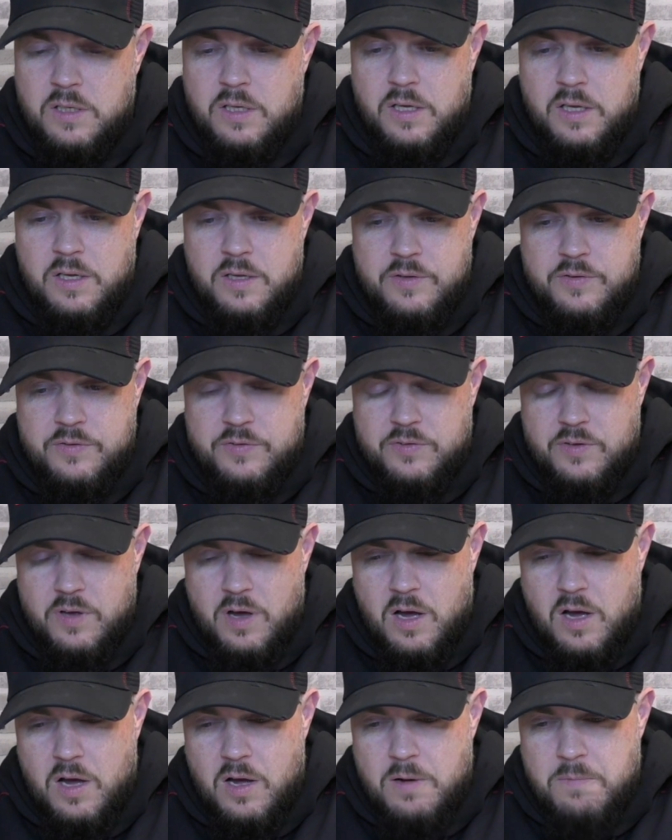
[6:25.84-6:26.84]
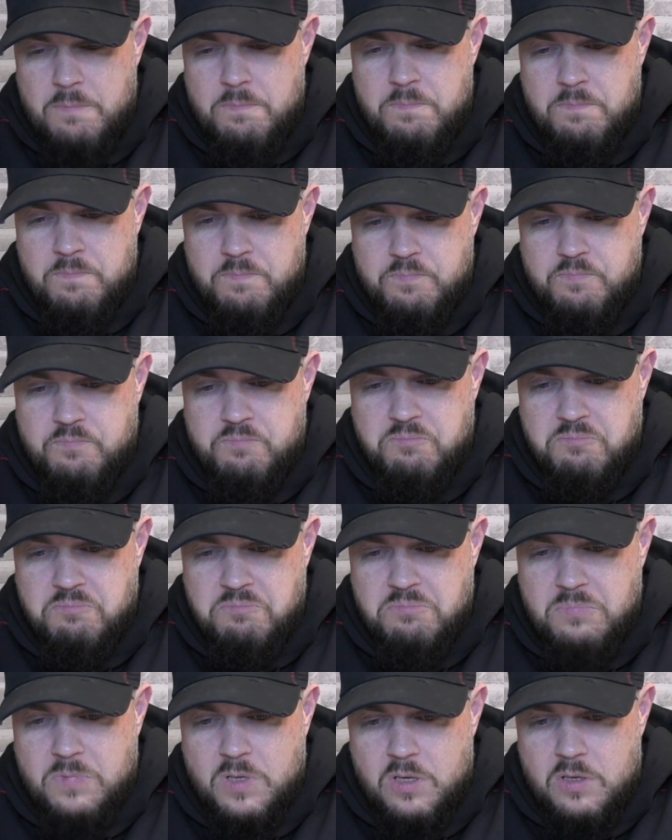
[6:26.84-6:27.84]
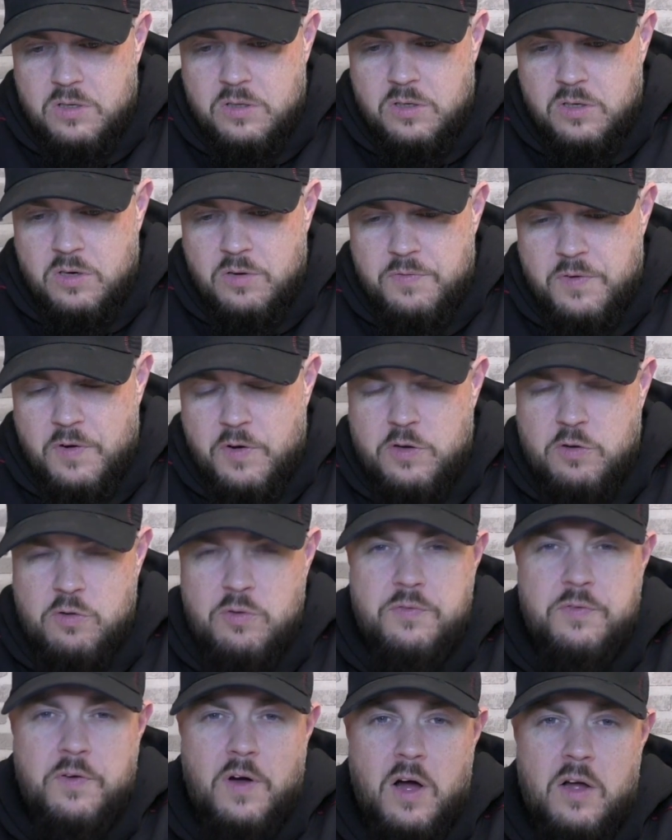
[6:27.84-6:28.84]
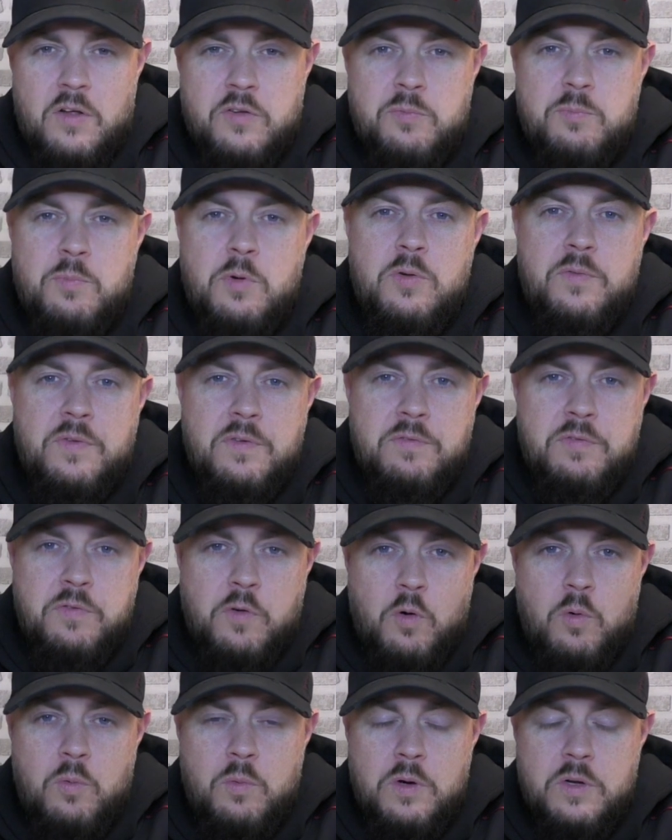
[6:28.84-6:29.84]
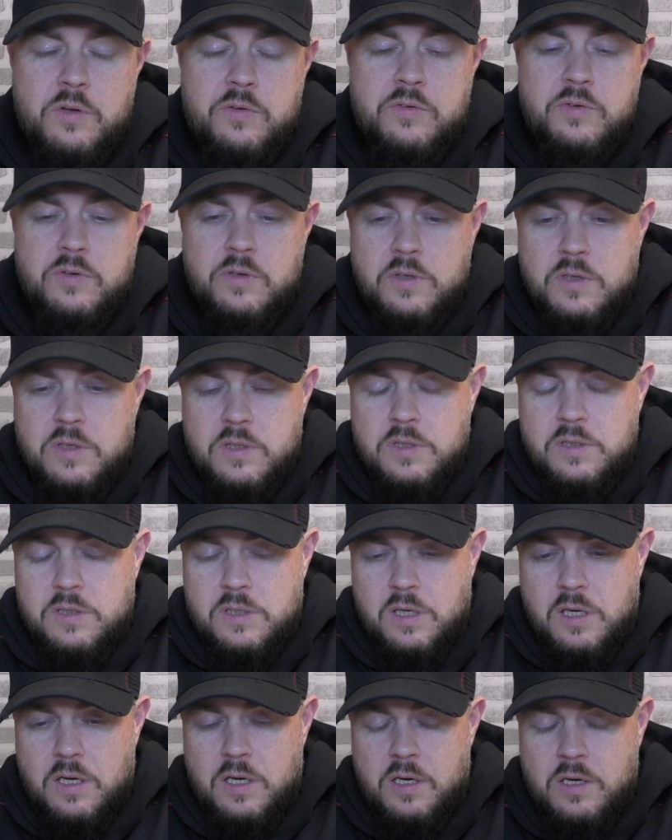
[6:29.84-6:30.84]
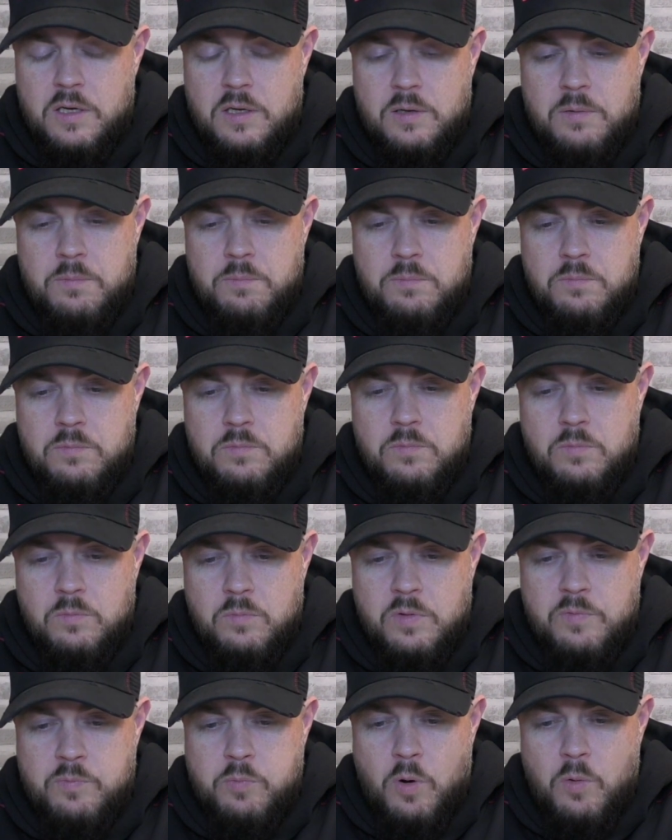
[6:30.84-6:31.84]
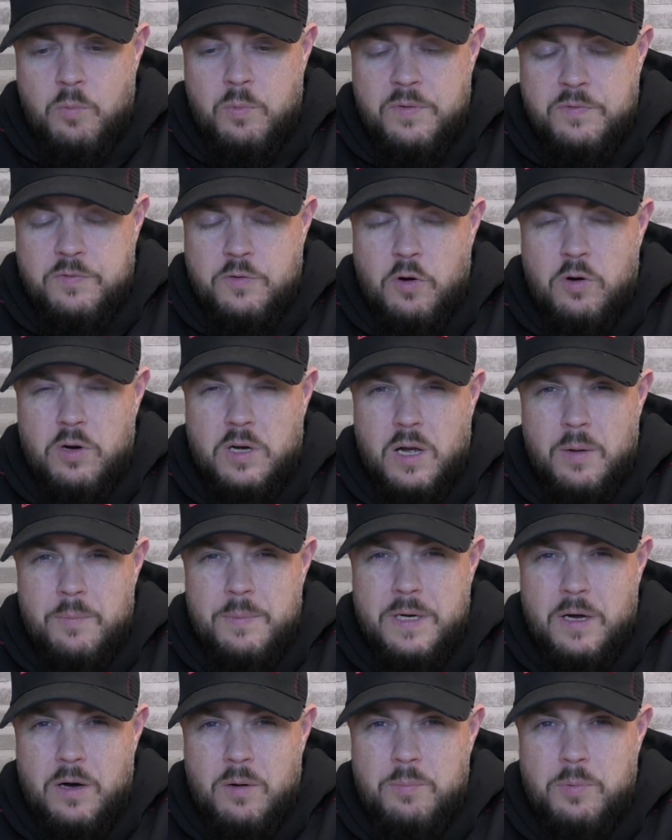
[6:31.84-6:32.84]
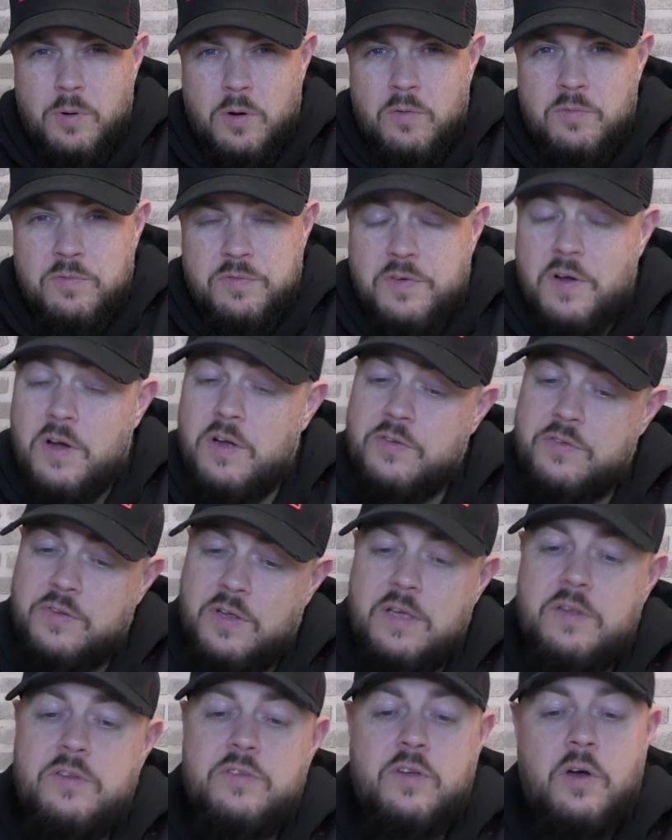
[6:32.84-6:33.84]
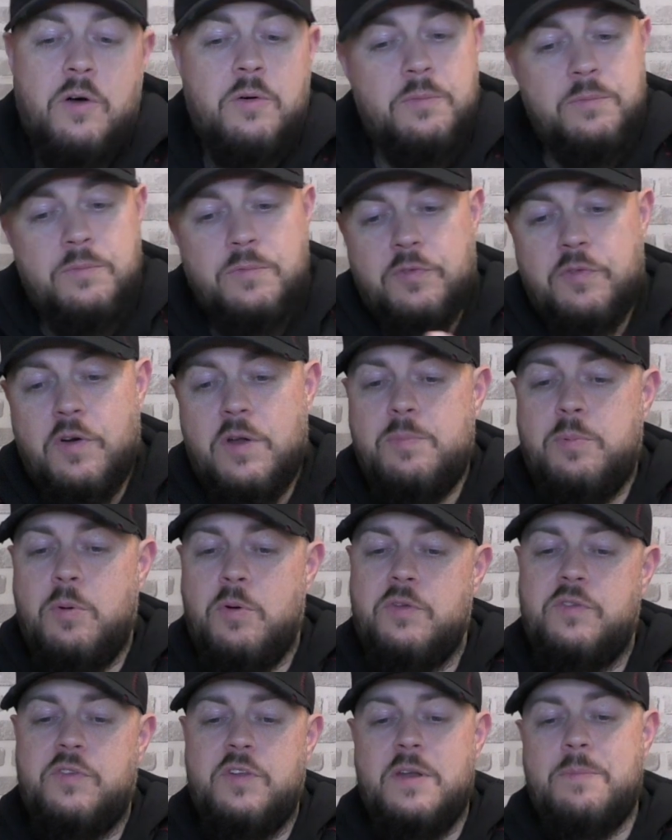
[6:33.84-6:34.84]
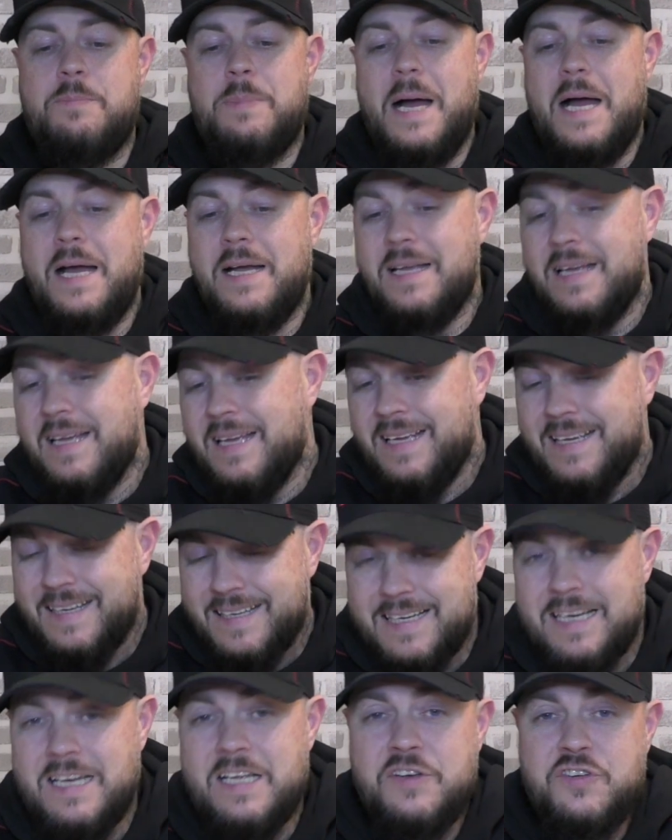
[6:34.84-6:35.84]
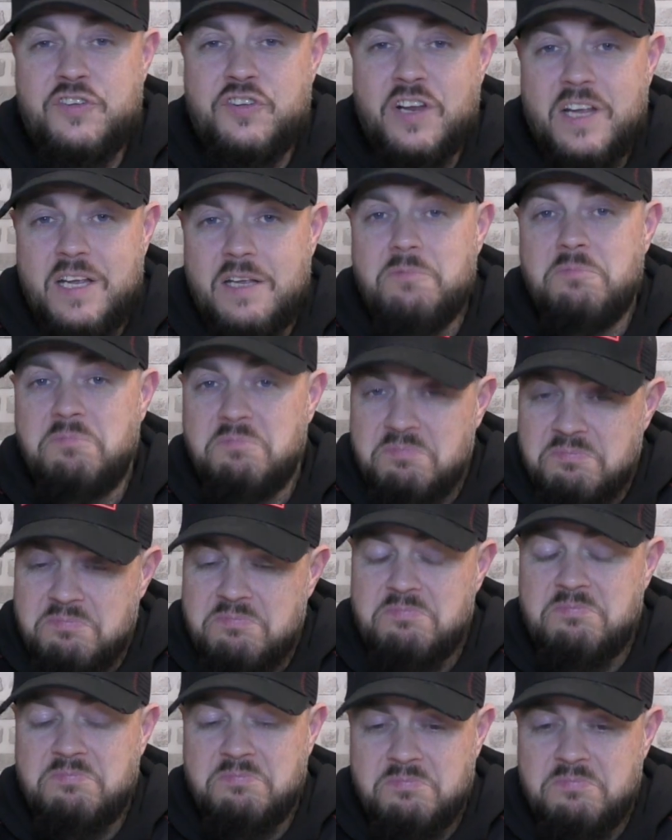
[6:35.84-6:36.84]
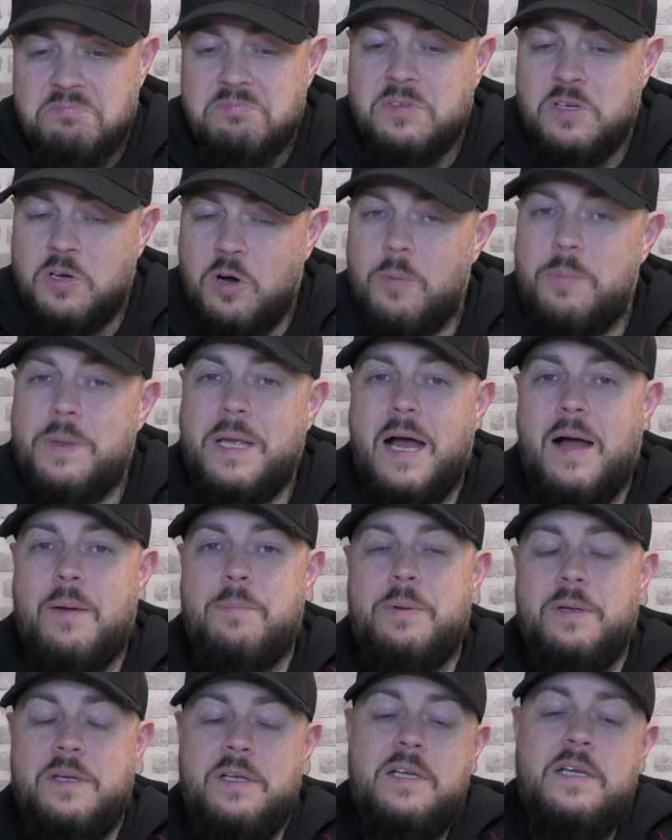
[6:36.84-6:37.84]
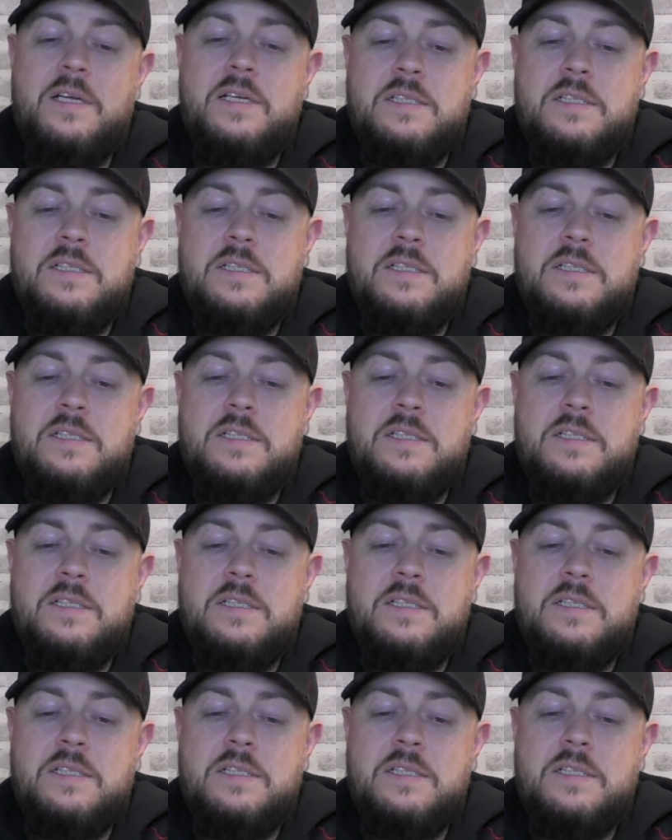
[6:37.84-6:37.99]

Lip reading: is, you know, very good for us moving forward with what we've got coming up on Thursday. So 3 points in the bag, clean sheet, got to be happy.